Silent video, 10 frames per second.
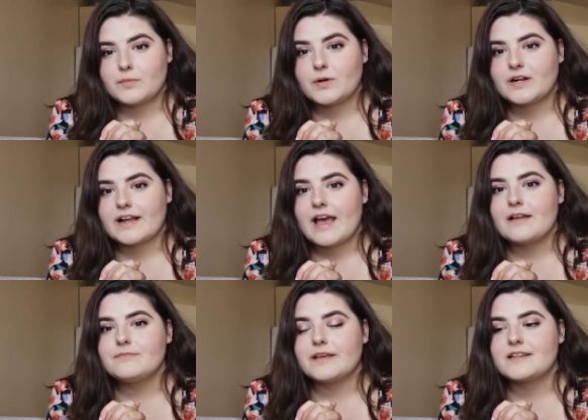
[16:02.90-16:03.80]
from a book
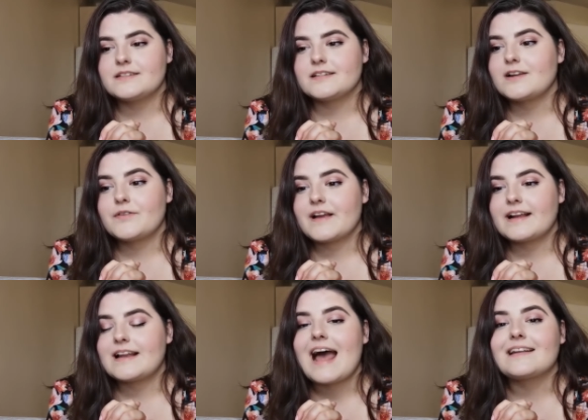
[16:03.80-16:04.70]
again because I don't think I
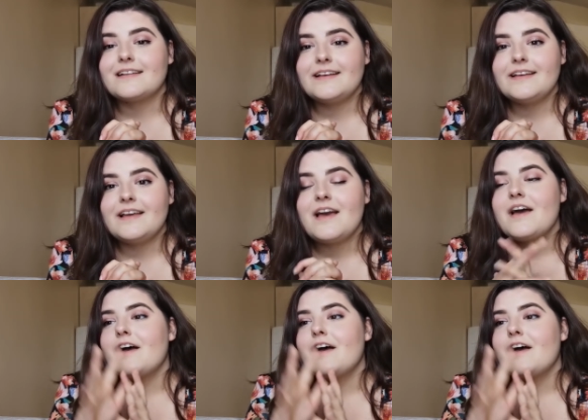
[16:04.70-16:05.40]
can handle it.